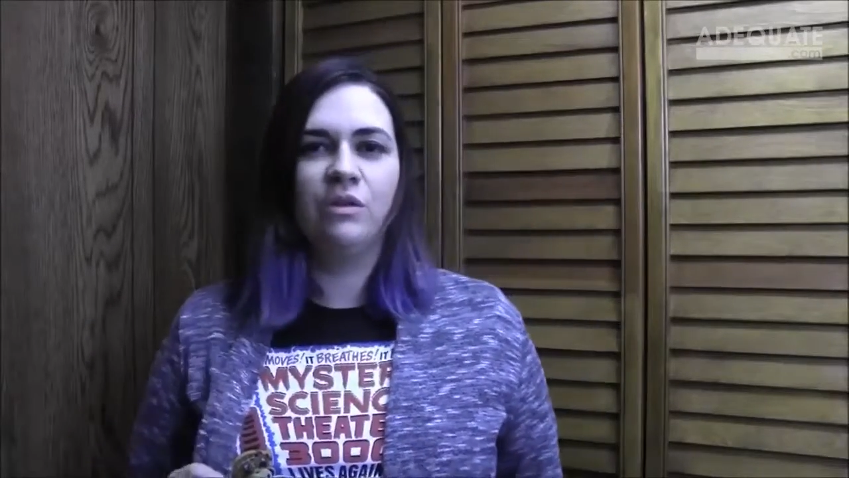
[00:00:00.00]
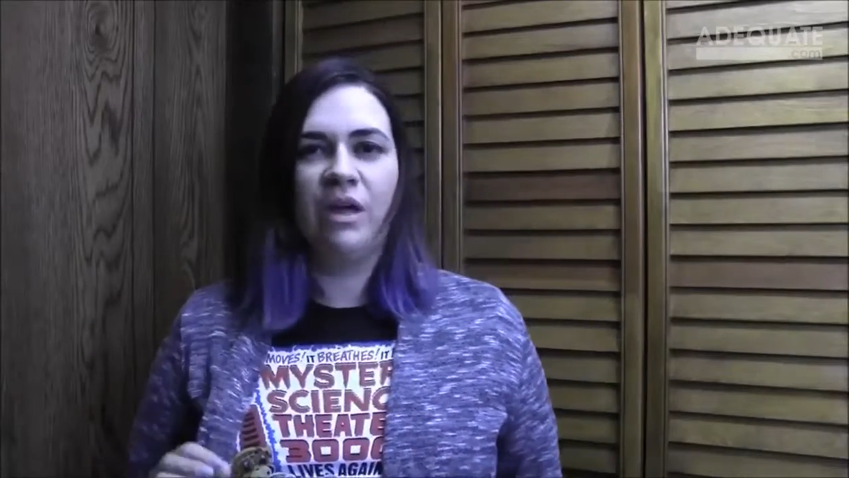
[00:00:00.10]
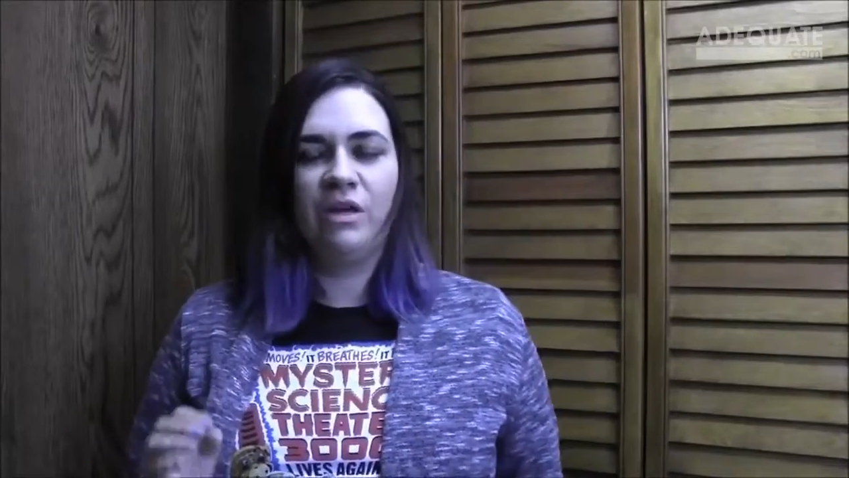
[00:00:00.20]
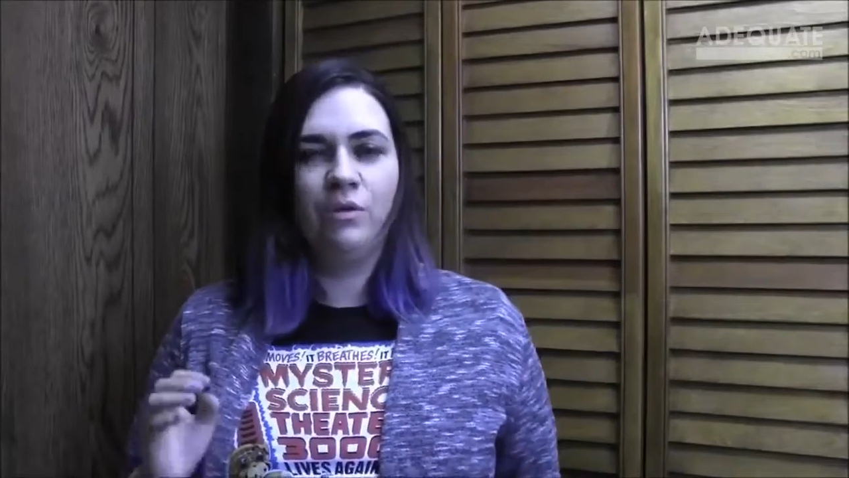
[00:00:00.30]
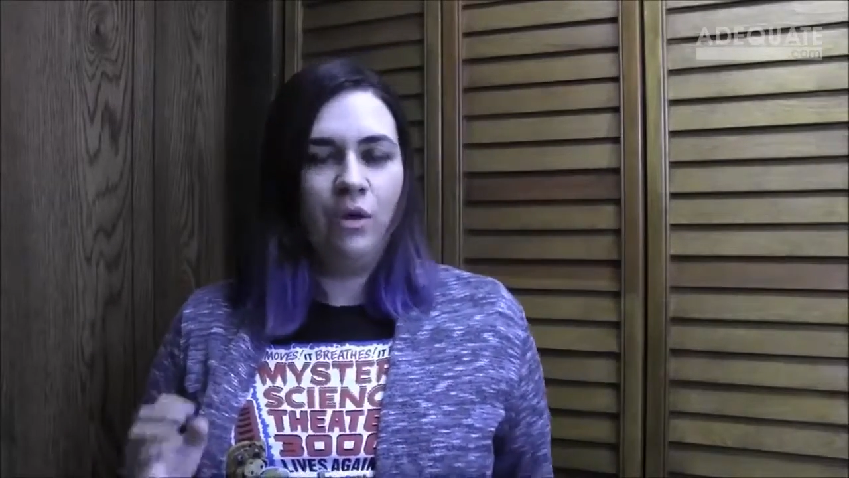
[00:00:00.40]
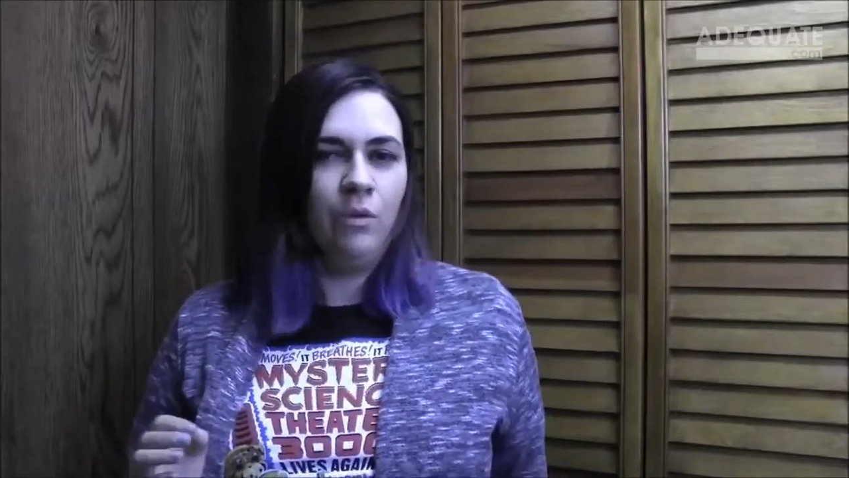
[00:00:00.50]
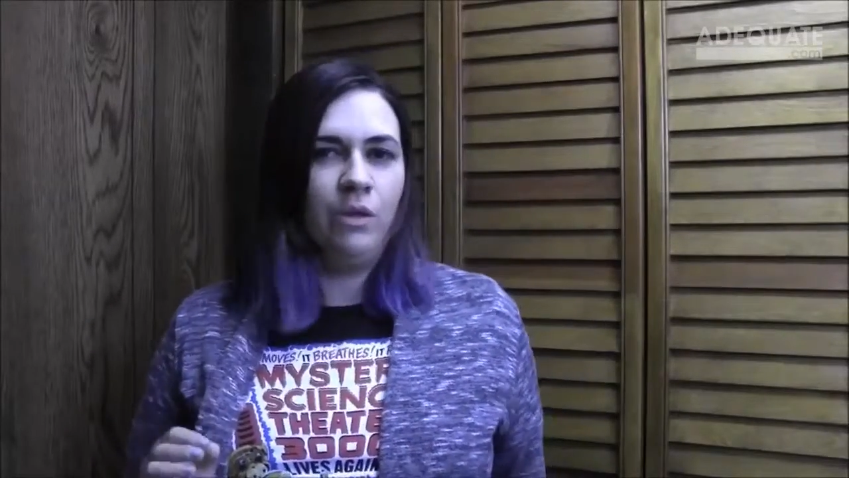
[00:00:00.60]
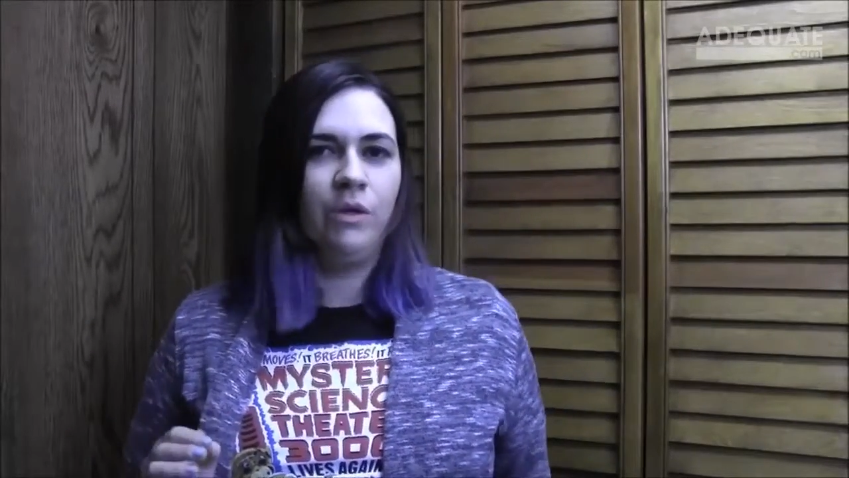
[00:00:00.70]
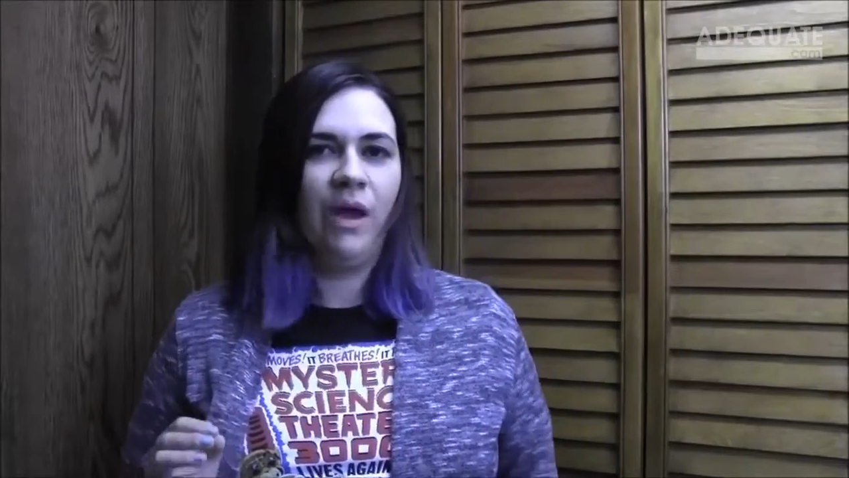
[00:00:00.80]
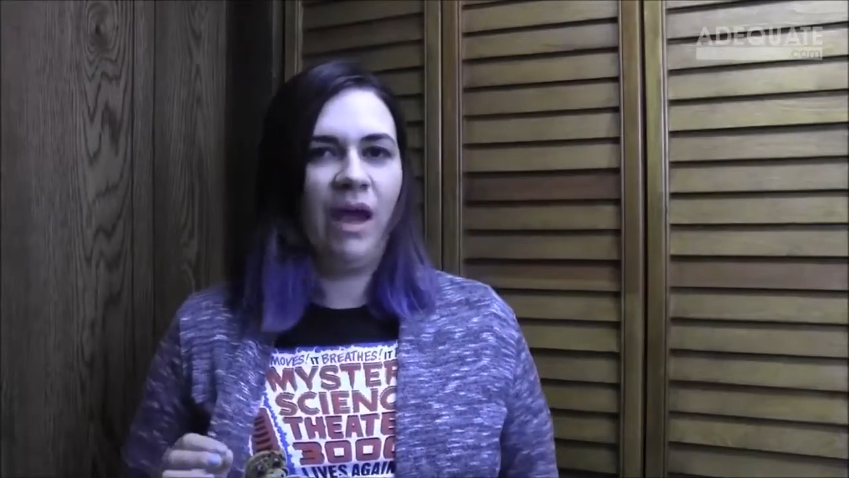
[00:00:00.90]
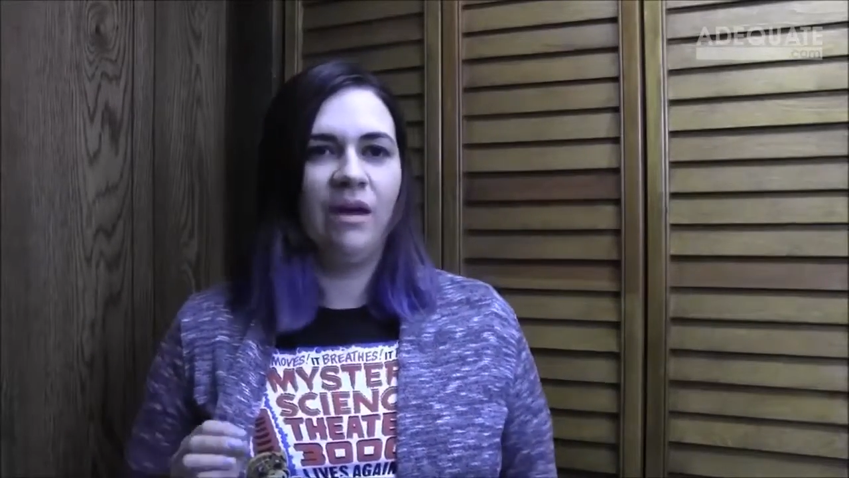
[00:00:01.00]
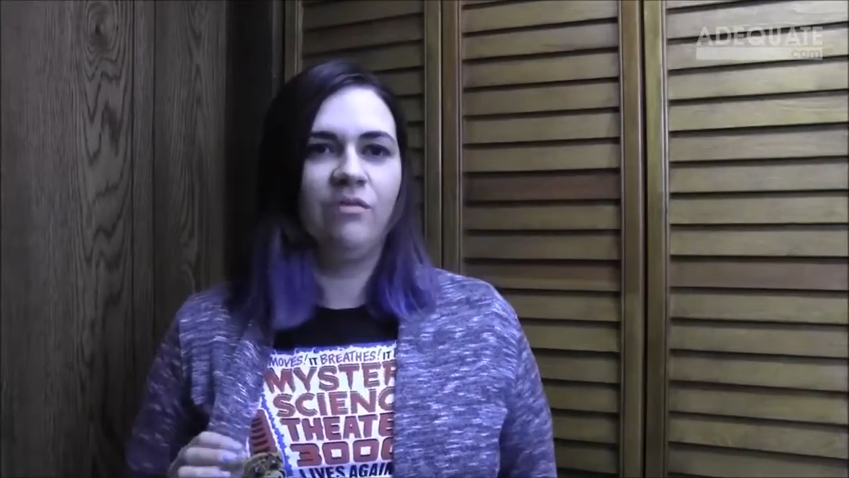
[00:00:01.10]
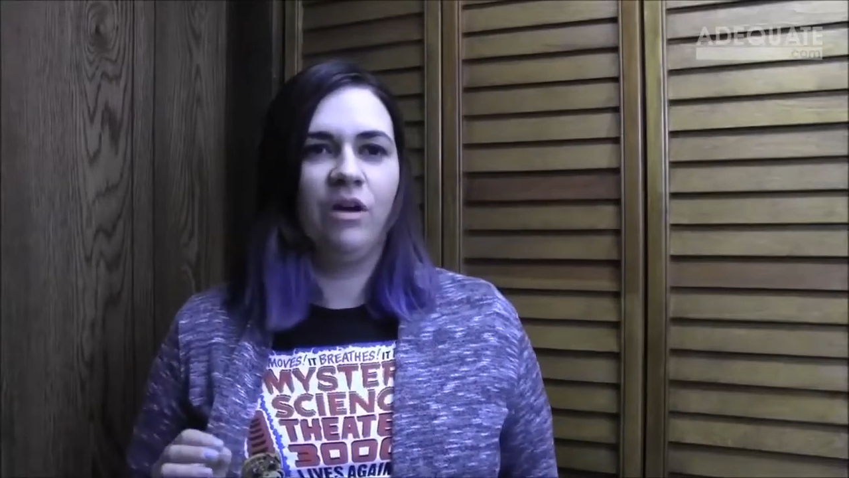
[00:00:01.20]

so that you know what you have